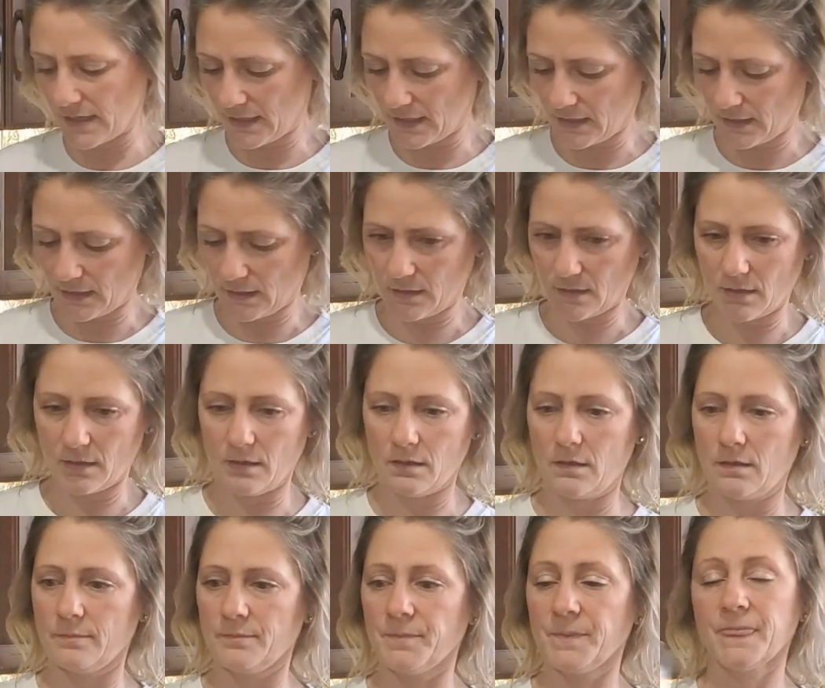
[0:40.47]
a
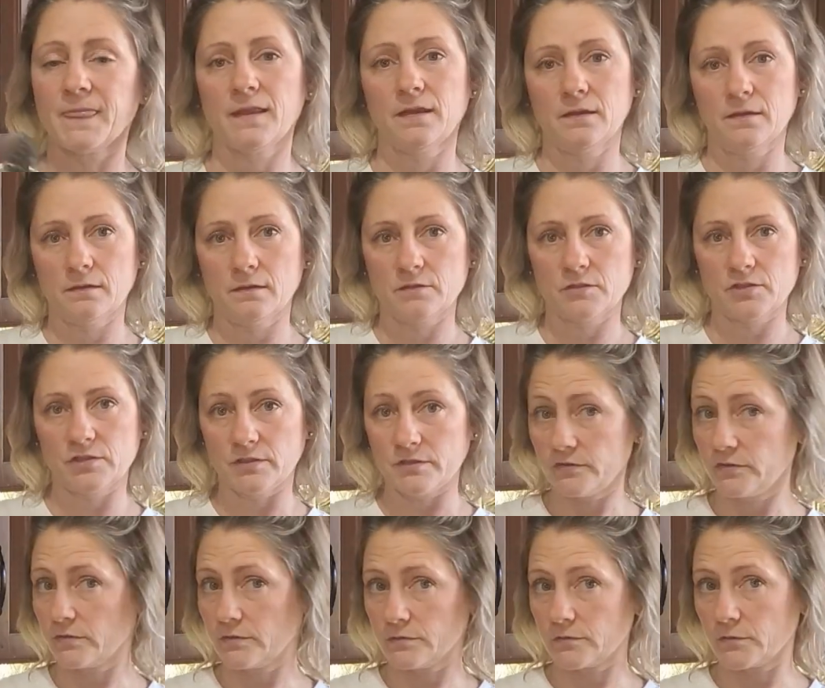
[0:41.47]

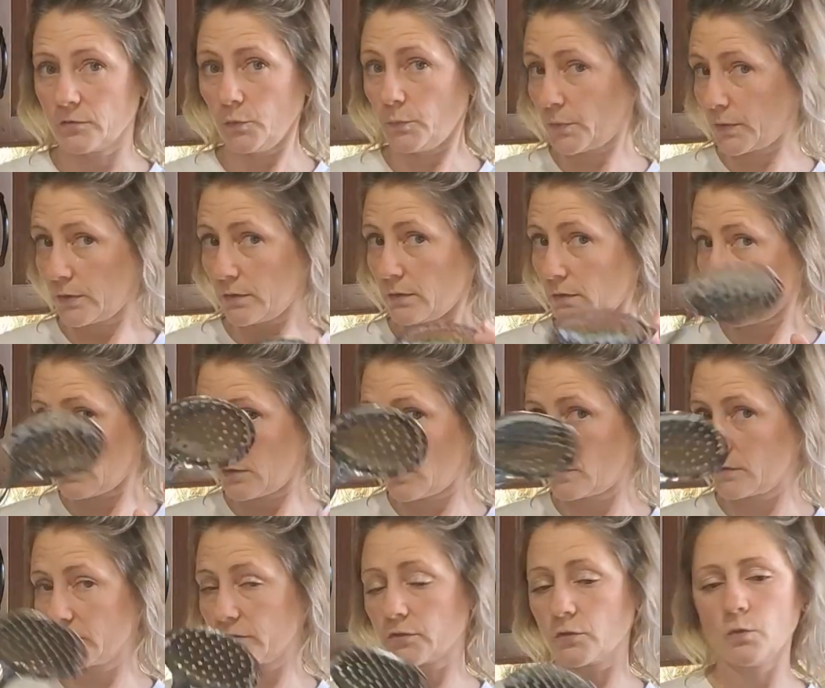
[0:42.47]
cheese scooper,
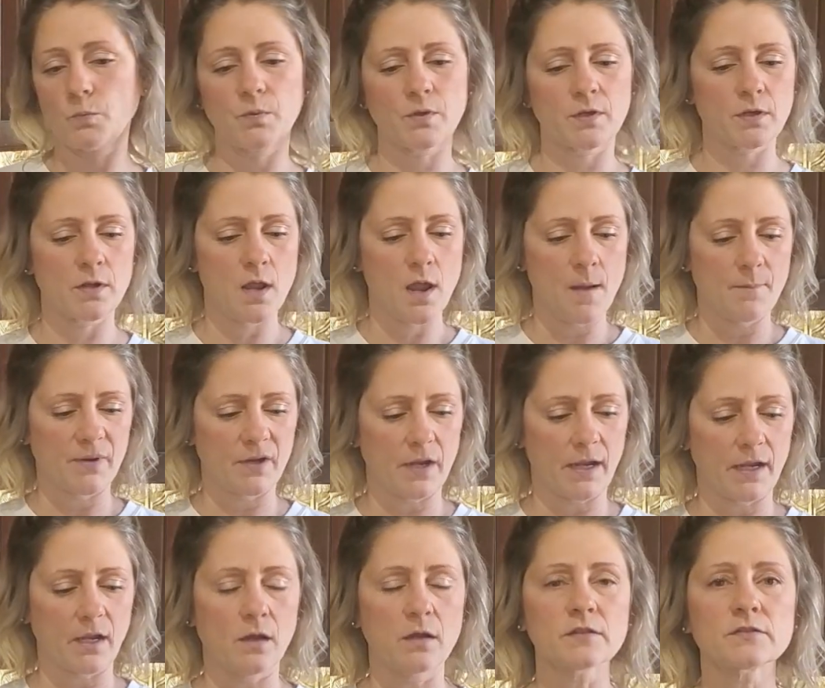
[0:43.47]
curd scooper, but
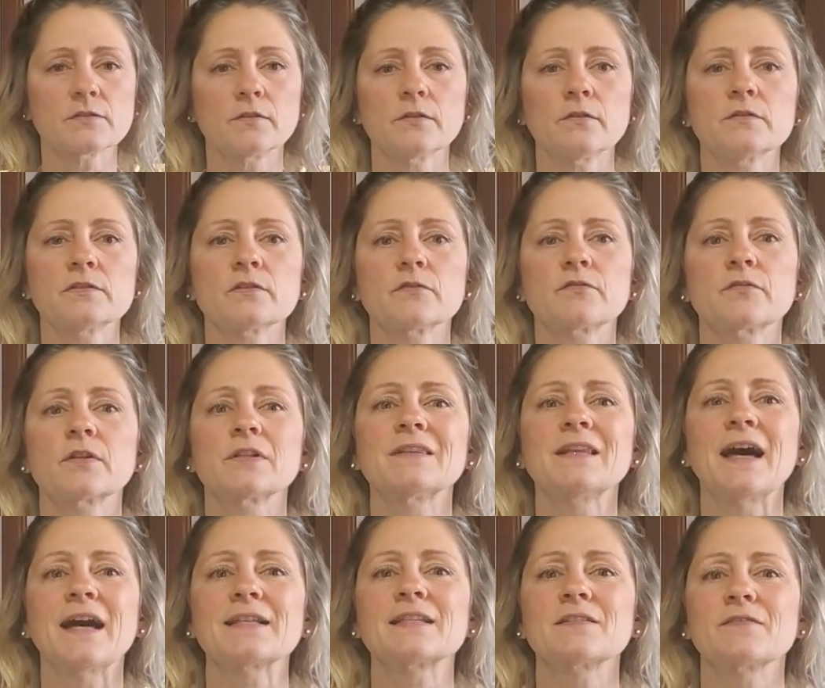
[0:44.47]
I also use it for
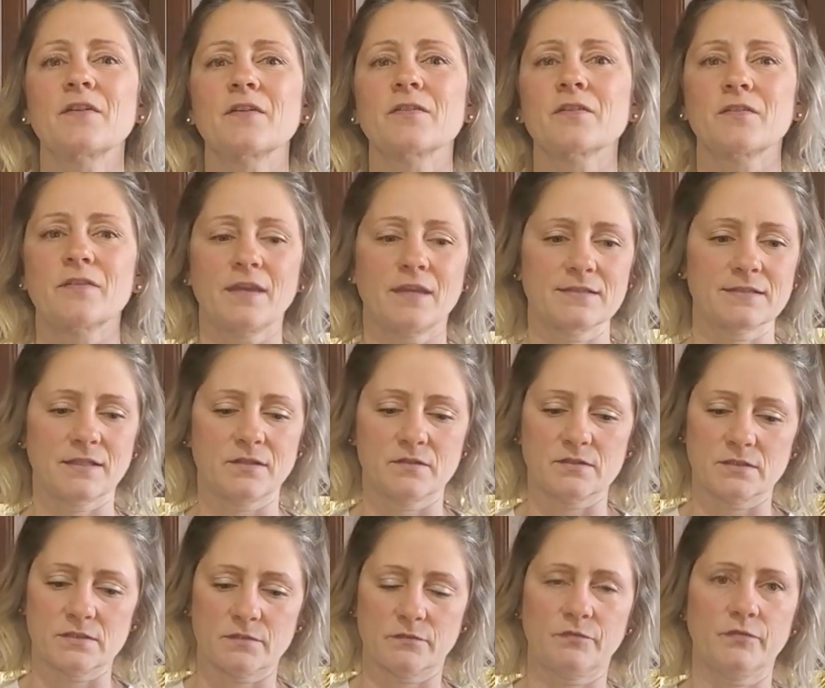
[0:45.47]
lots of other things. I use
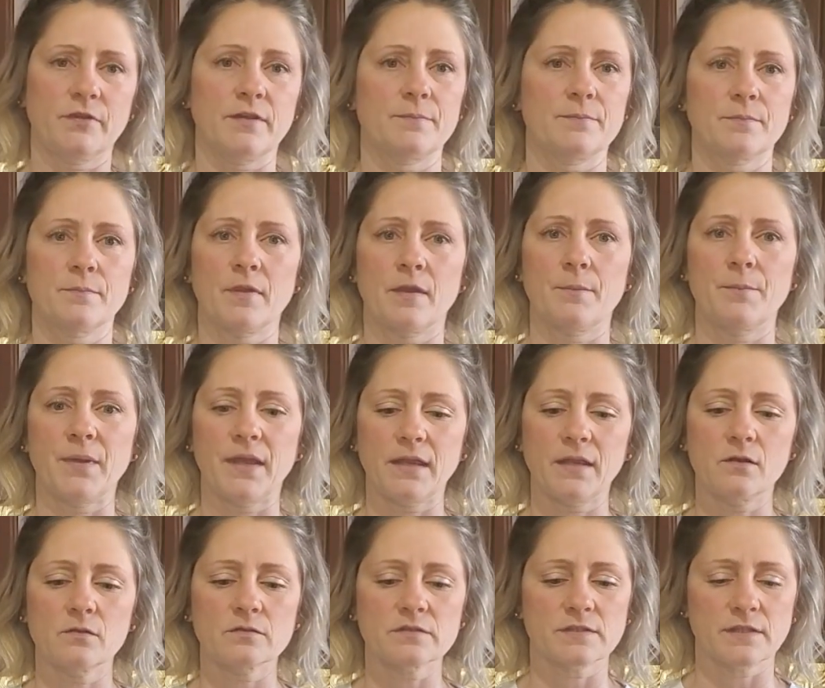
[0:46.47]
it to flip the
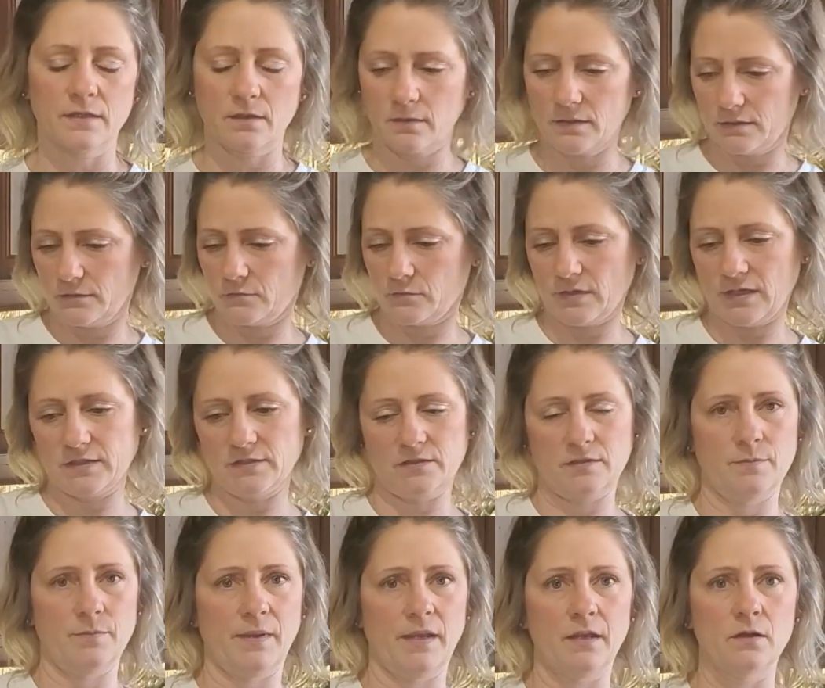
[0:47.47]
bagels. It drains
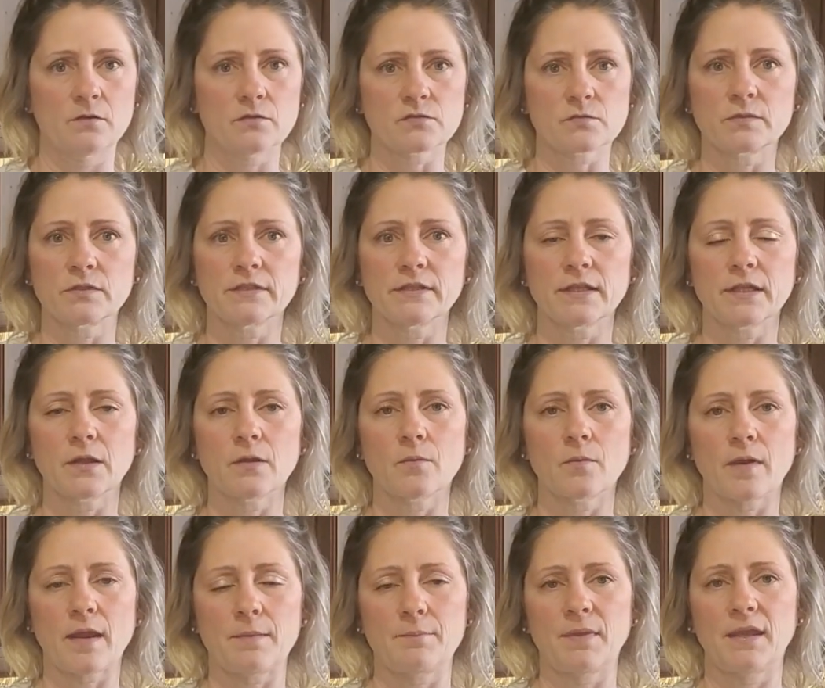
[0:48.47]
the bagels really good
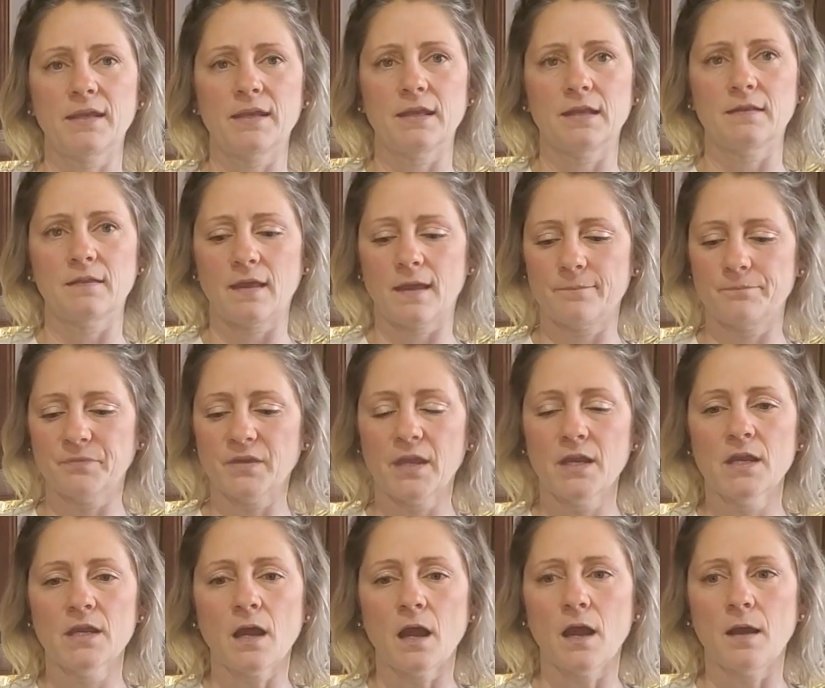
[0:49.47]
when I'm making them.
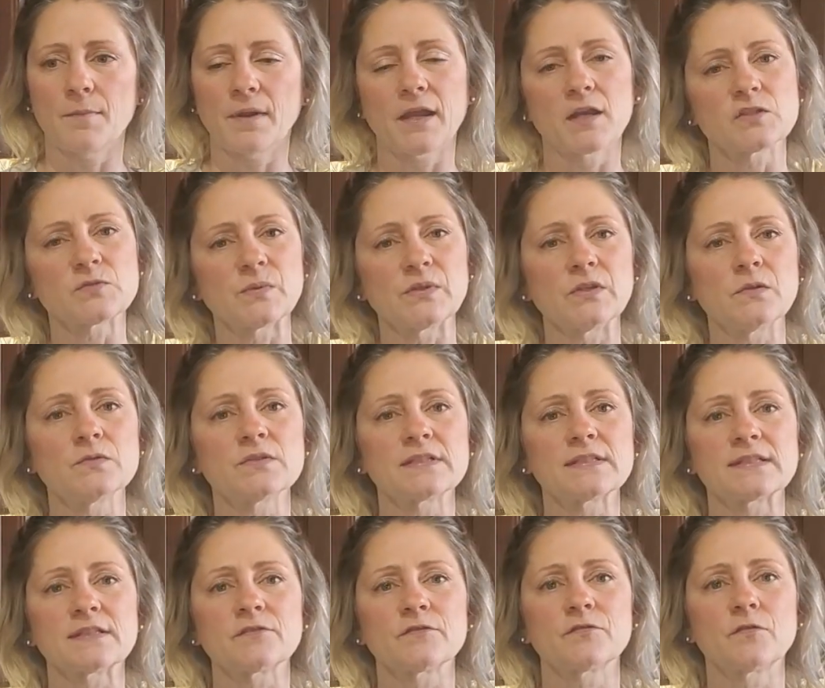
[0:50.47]
My husband
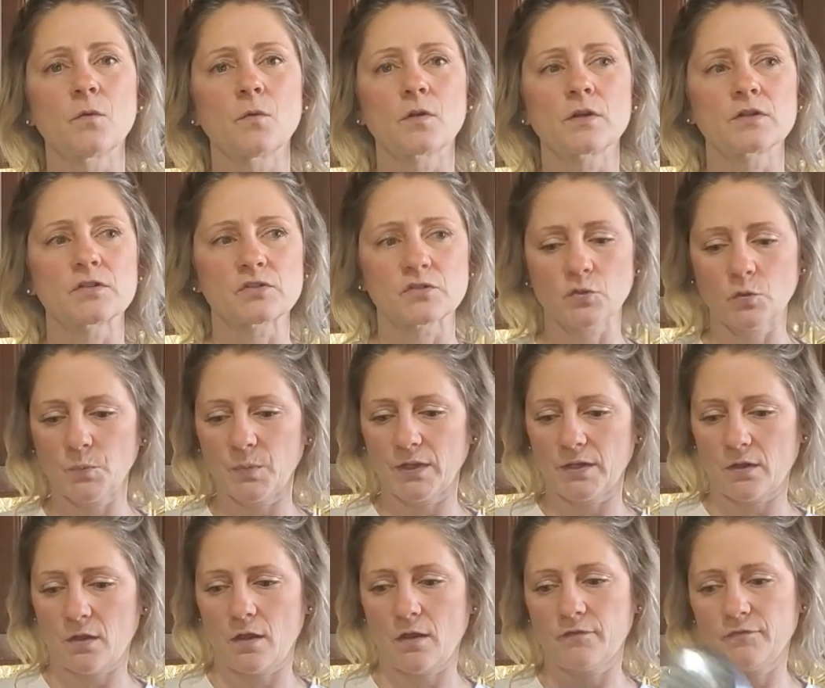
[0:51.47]
uses it for
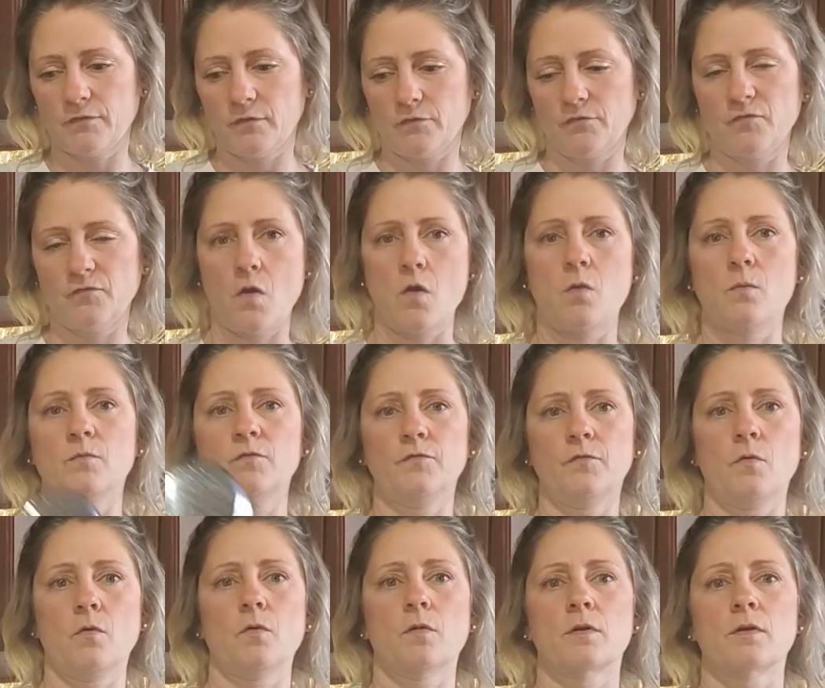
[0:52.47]
scooping off the foam
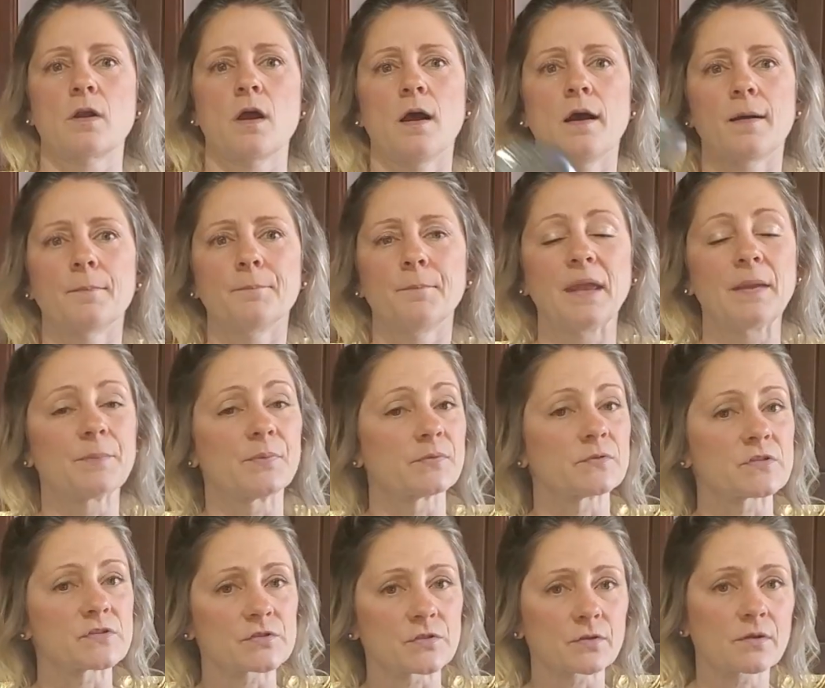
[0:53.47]
for maple
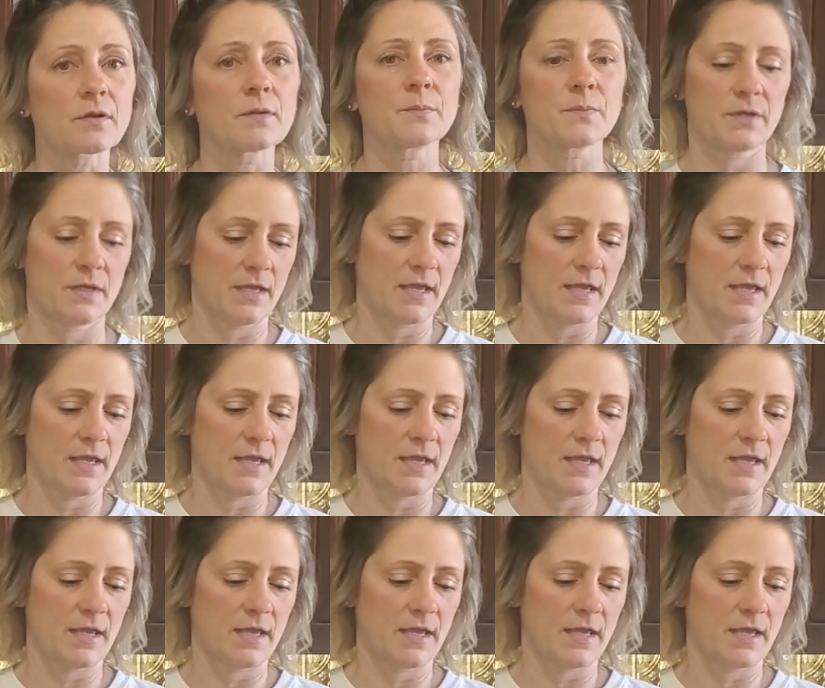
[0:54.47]
syrup.